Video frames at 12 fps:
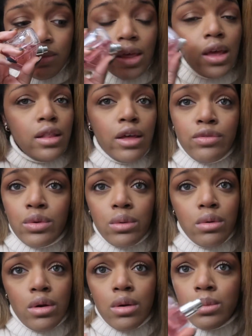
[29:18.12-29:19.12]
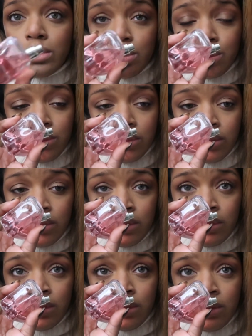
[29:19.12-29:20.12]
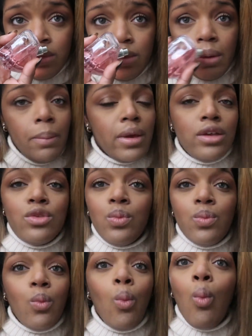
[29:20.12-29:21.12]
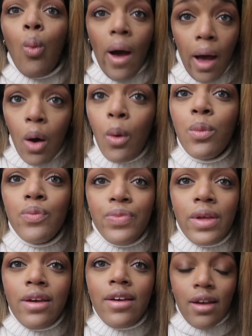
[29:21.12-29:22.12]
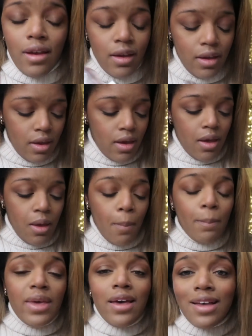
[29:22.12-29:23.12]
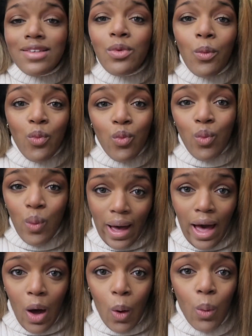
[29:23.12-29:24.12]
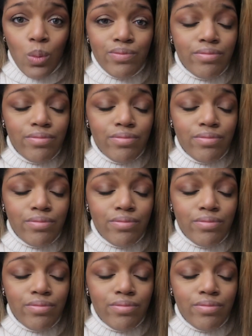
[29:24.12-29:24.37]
and left no crumbs. Because wow. because wow.